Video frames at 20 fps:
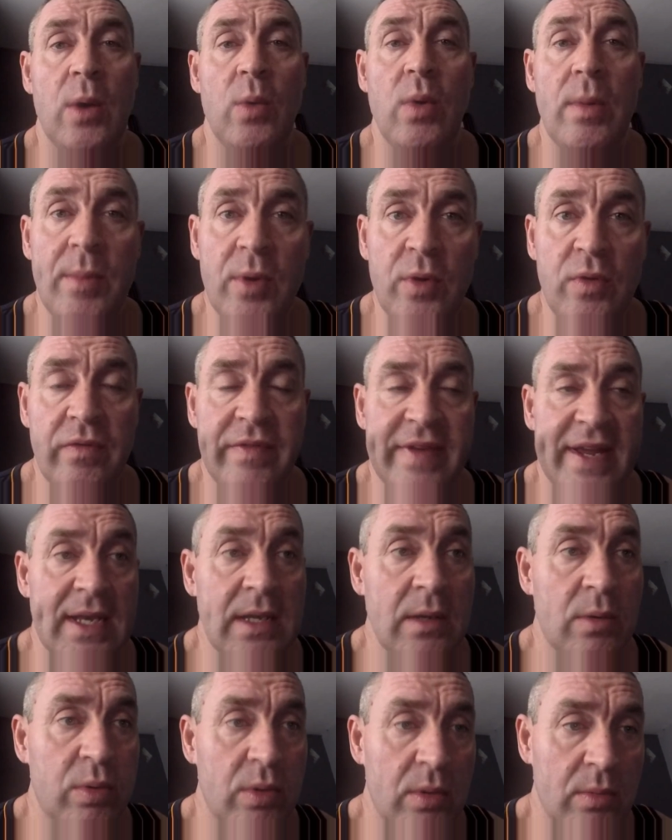We're moving.
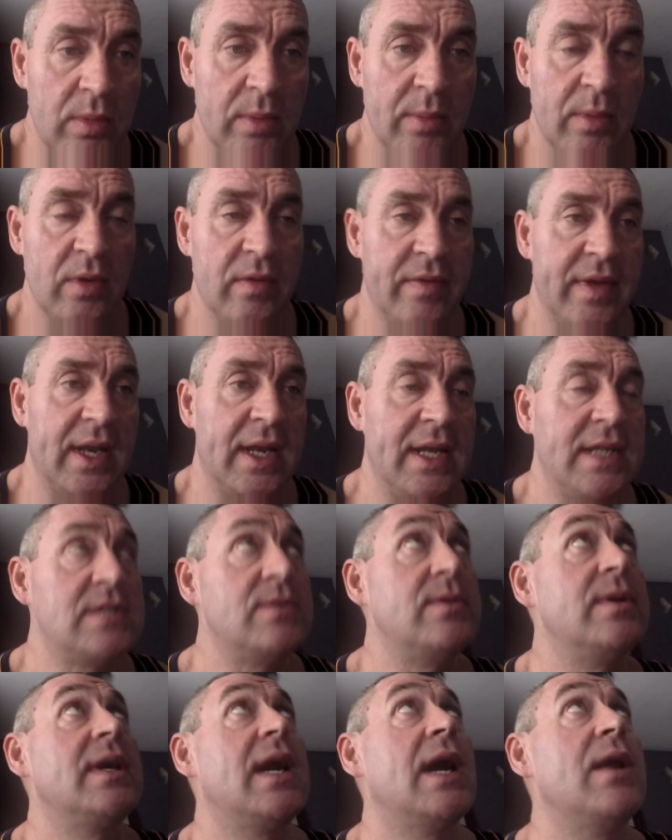I need
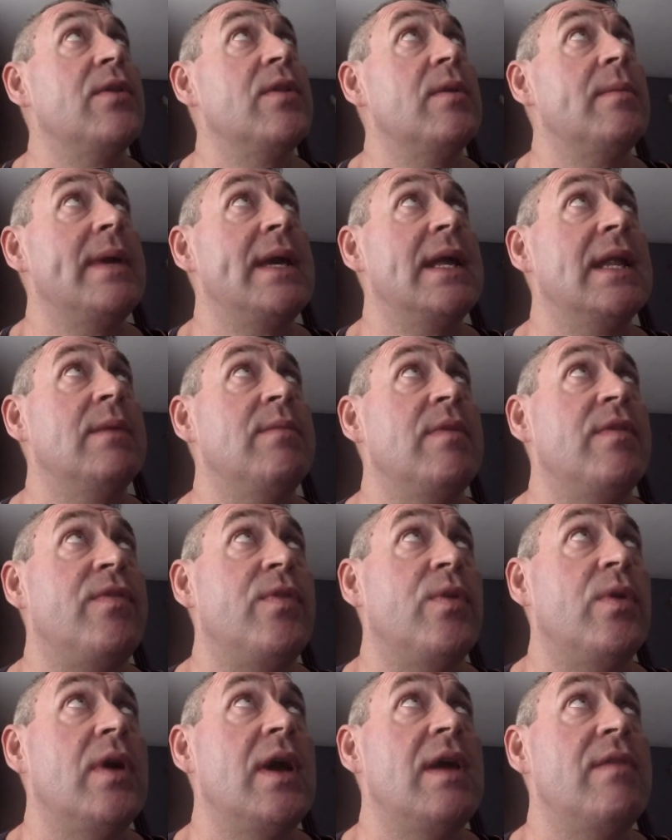to get another meal in
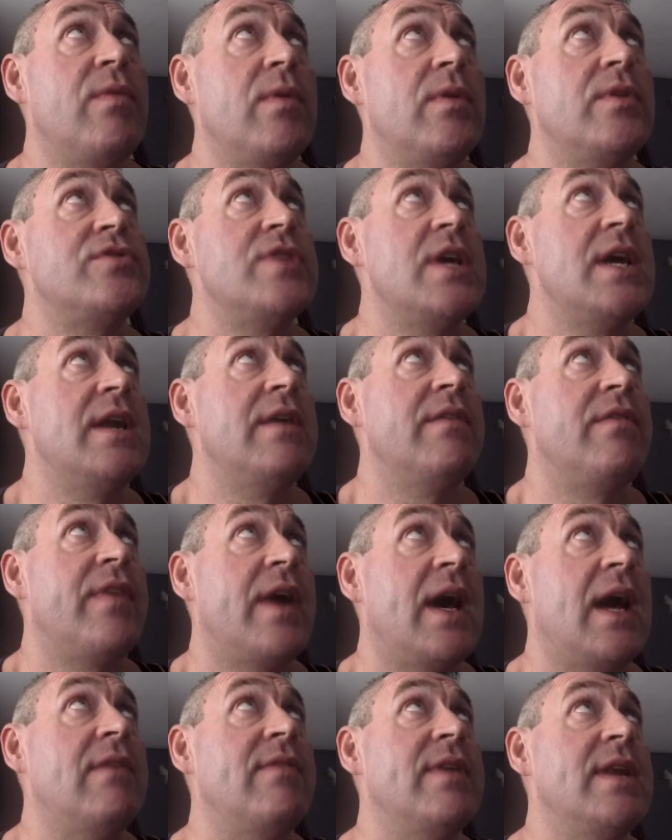before. If we're training at
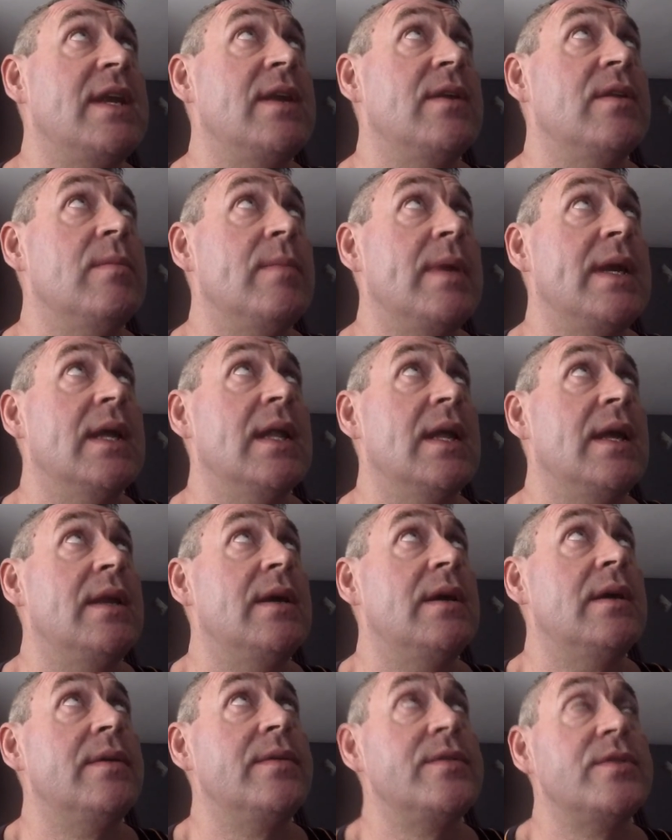5, I need another meal in.
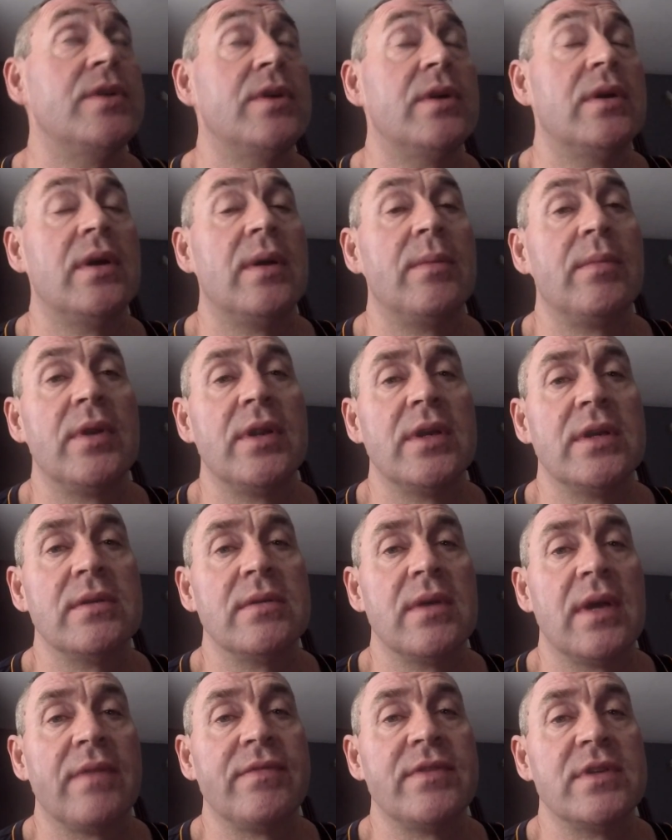So I'm gonna
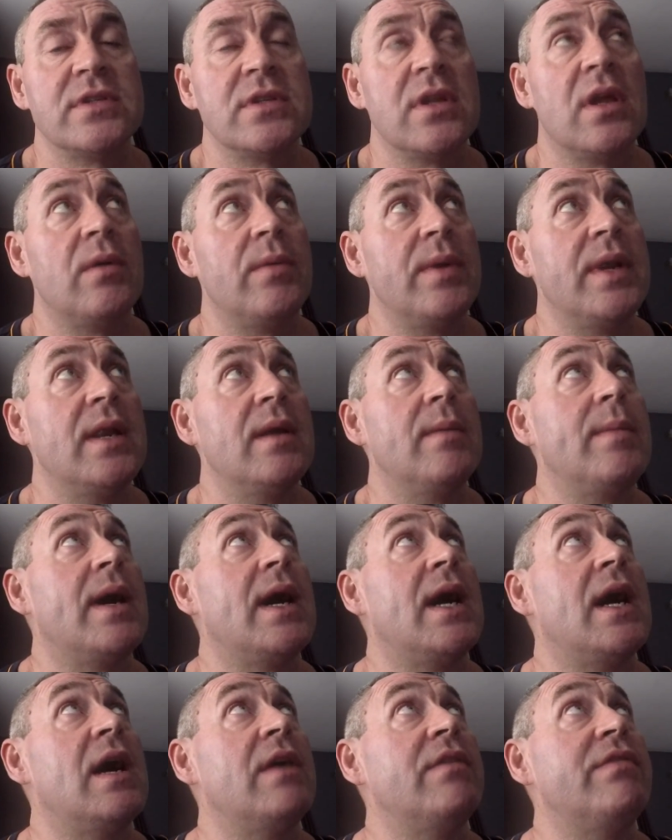have to slot one in
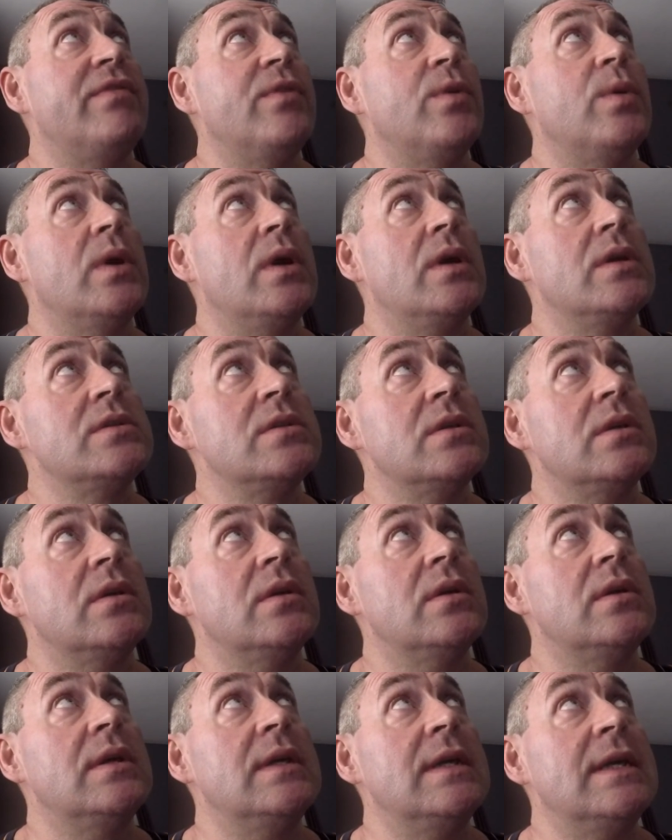about 4:30.
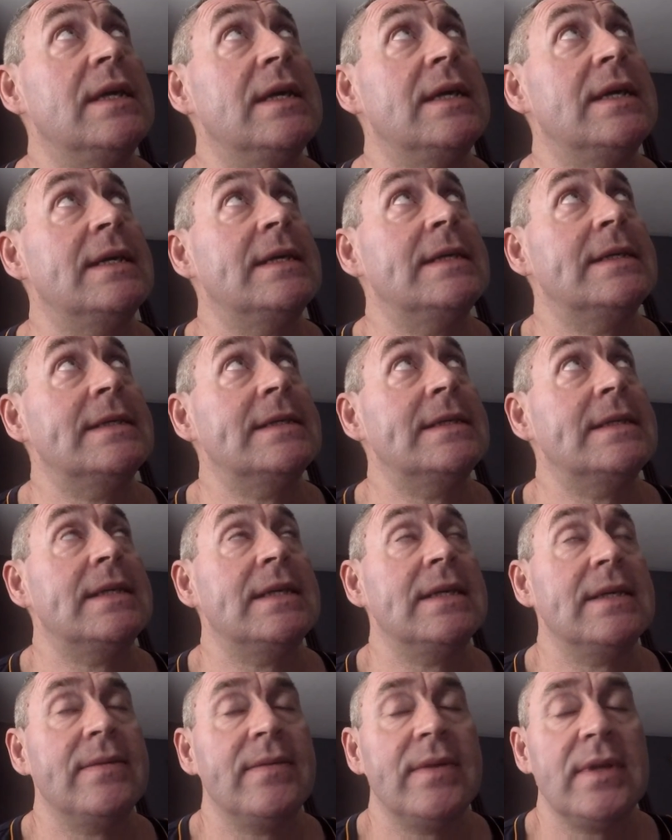So
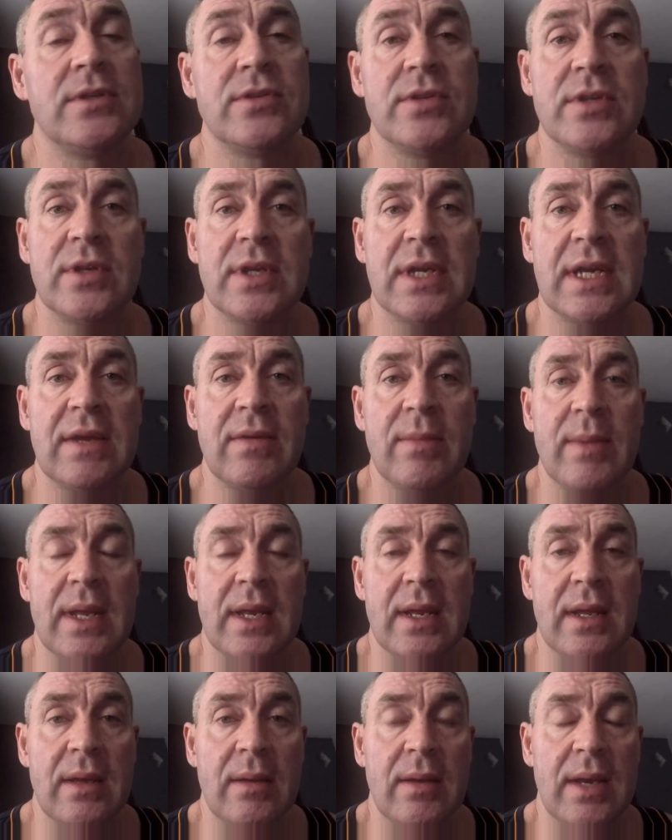it's only gonna give me
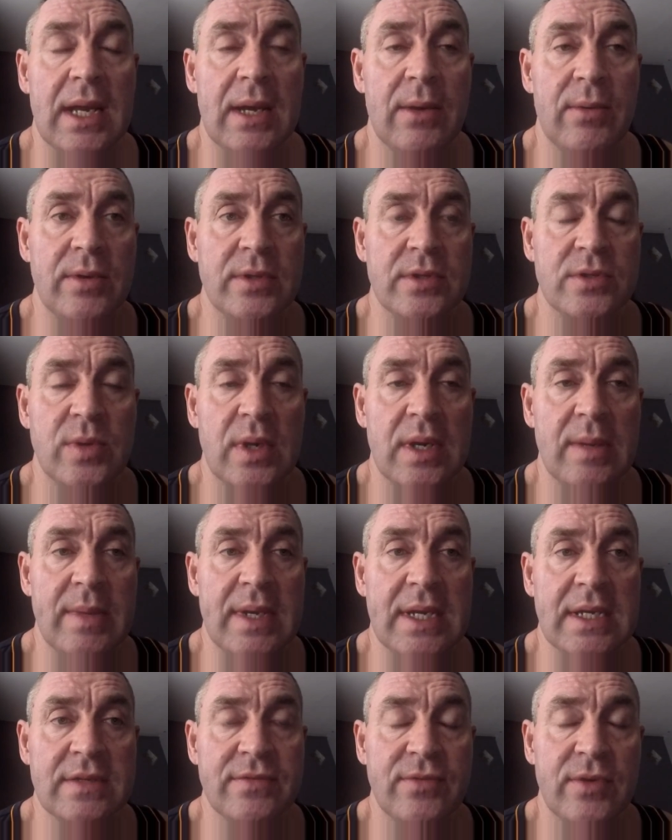an hour and 20
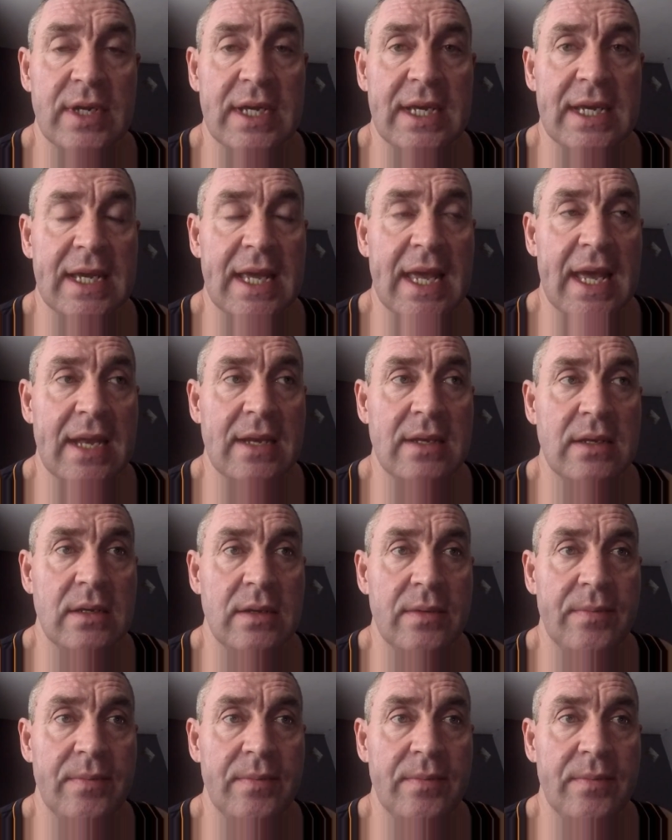minutes before I eat again.